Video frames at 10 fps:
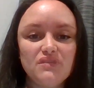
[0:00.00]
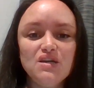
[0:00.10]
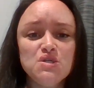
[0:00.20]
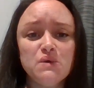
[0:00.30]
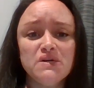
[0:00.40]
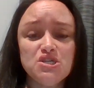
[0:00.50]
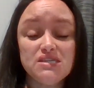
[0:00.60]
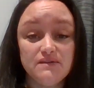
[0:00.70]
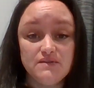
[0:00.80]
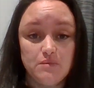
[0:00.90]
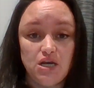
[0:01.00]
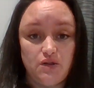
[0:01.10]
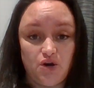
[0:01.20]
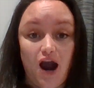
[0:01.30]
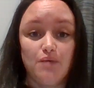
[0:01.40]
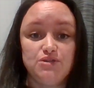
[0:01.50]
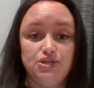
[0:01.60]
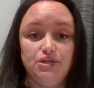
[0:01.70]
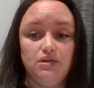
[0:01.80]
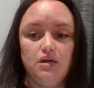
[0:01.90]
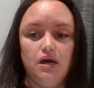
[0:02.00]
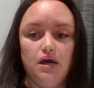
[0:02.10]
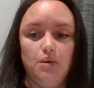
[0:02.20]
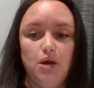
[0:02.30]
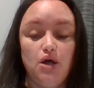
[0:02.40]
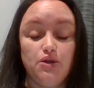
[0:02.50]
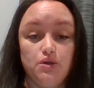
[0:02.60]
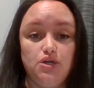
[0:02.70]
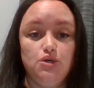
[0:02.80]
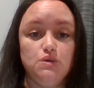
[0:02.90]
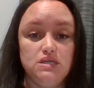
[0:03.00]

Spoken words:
So it just gives them another option other than using the